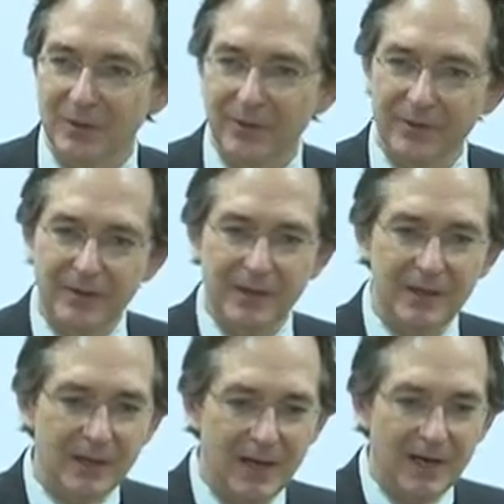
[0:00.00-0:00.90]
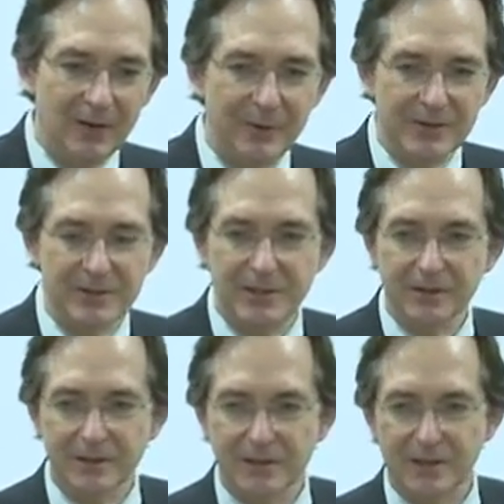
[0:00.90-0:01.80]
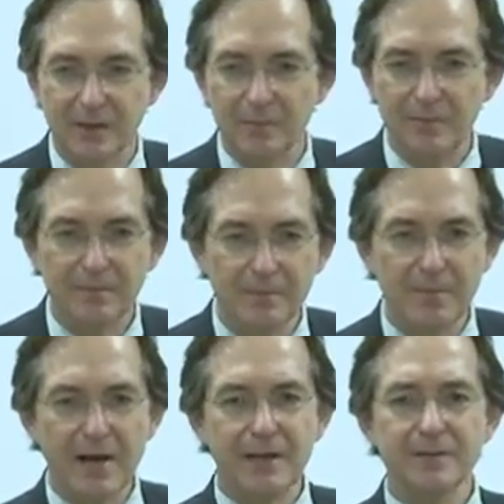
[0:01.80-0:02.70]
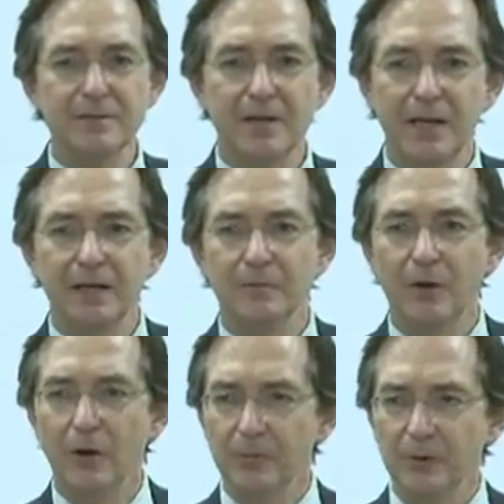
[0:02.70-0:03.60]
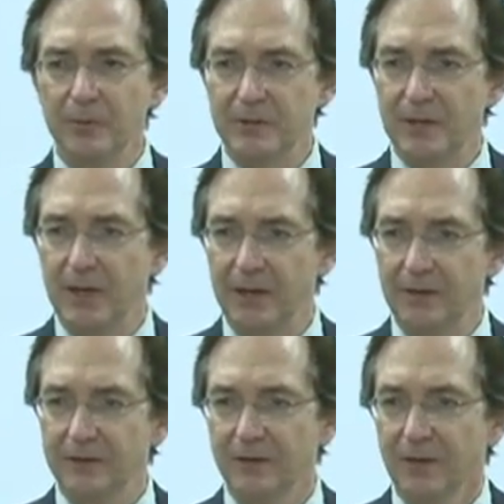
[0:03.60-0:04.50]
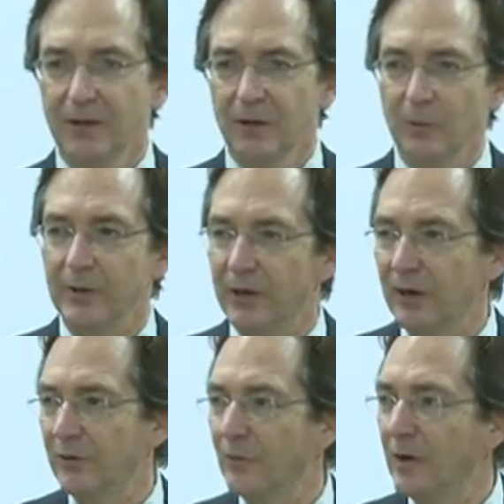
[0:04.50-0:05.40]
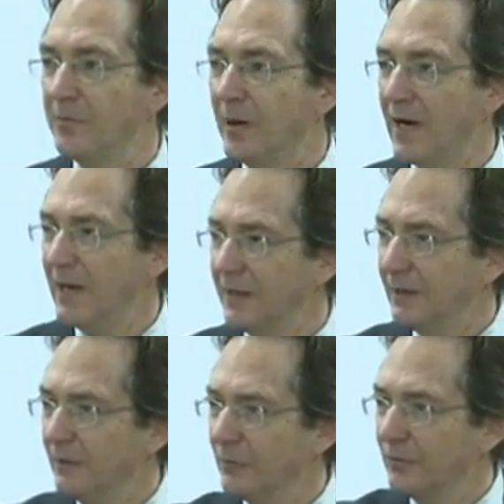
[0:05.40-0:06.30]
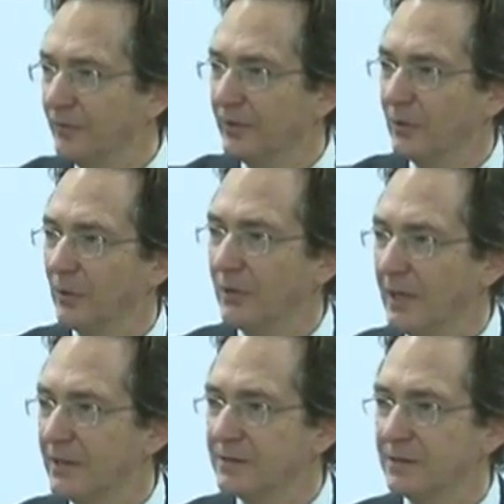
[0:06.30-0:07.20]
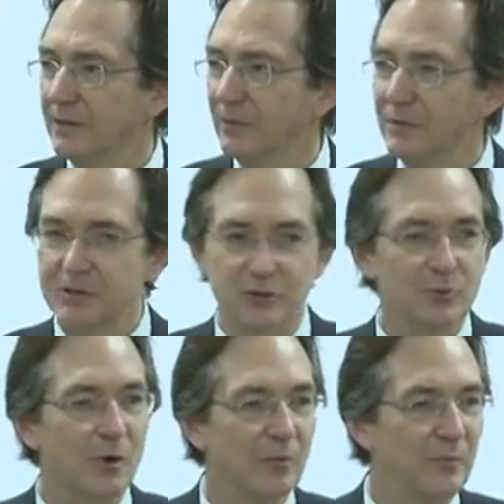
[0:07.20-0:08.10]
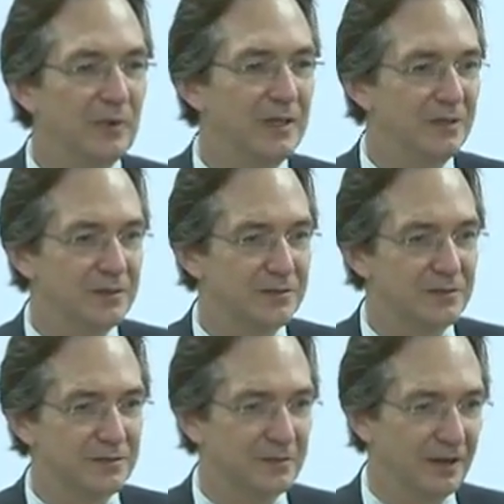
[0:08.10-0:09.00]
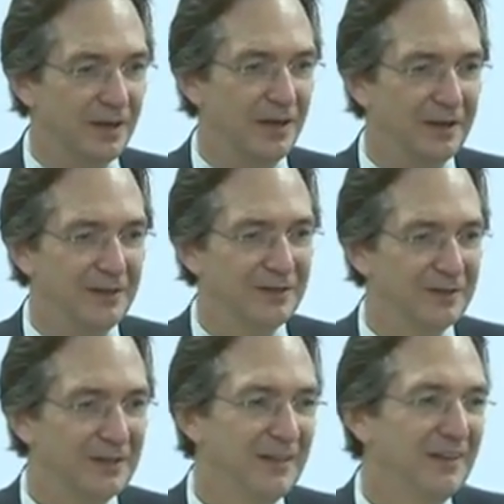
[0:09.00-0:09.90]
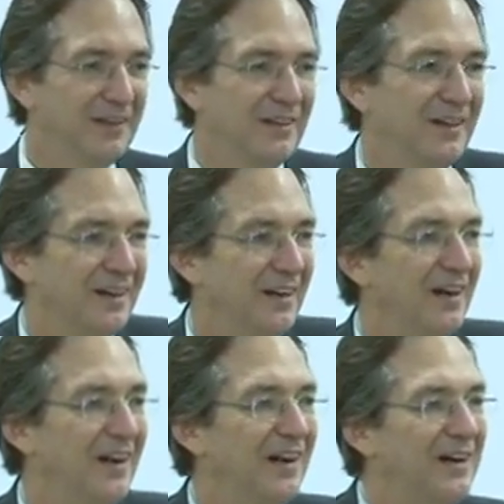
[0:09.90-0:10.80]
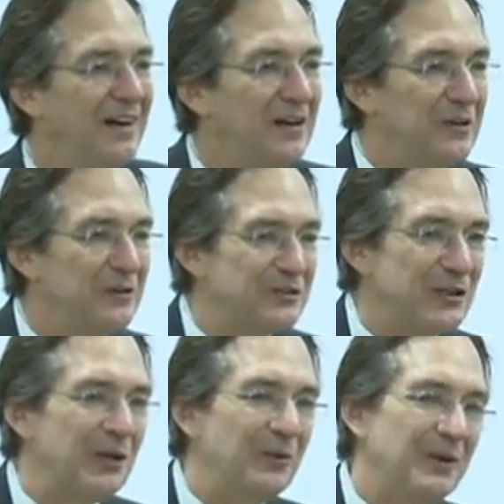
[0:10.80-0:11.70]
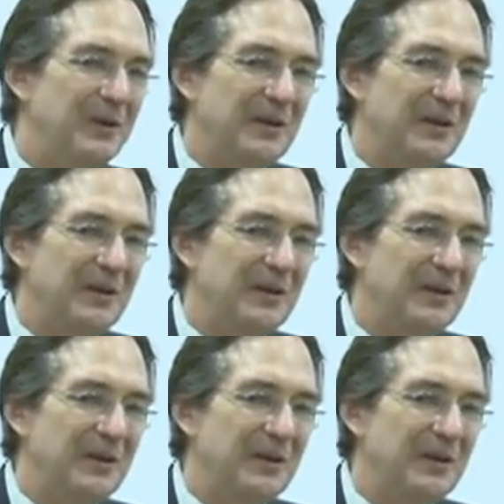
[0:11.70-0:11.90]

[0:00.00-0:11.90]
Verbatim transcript: with, the, uh, with a seal that said mens eadem omnibus on it. We are of one mind, and it was a very ornate seal with a swarm of bees on it. Uh, so